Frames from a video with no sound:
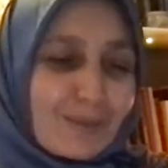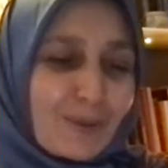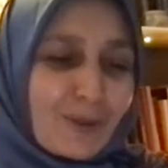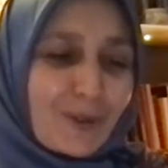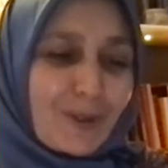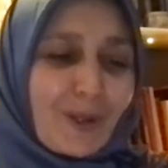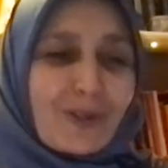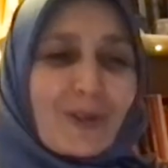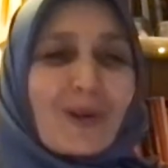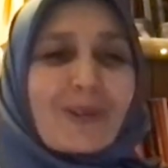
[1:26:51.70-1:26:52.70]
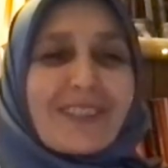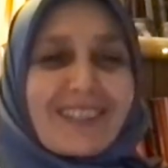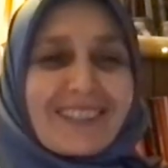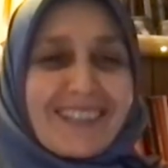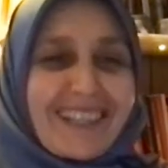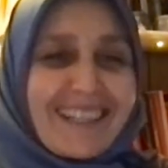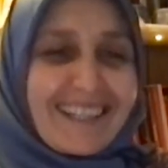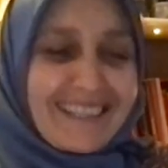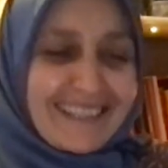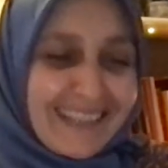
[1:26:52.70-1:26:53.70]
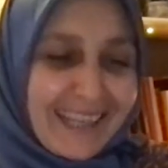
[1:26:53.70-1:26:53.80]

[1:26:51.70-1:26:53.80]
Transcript: book. To your daughter. Yes,